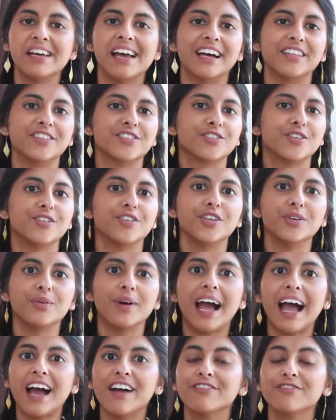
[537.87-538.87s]
And so you
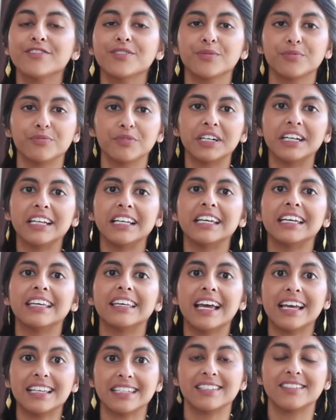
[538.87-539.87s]
have to really
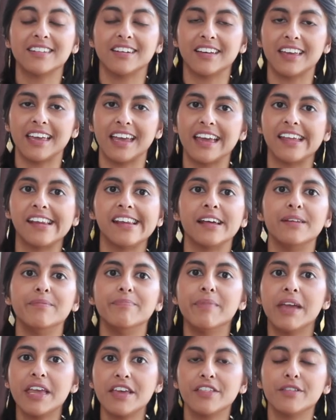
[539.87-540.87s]
get stuck in and
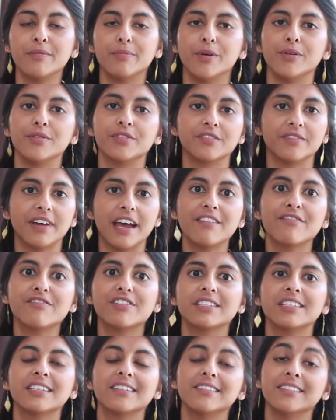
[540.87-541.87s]
make the most of
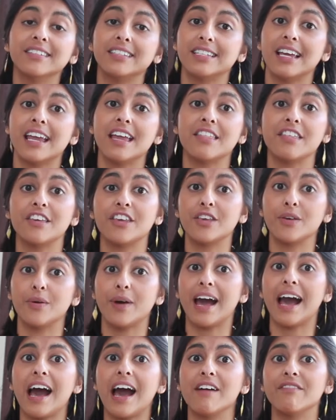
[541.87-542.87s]
every single day that you
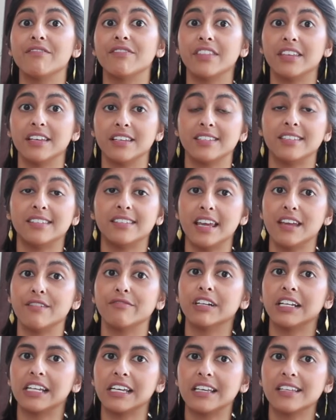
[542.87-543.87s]
have this day
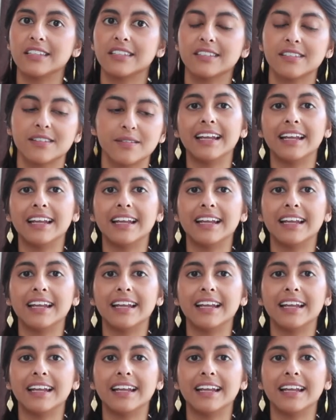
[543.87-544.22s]
release.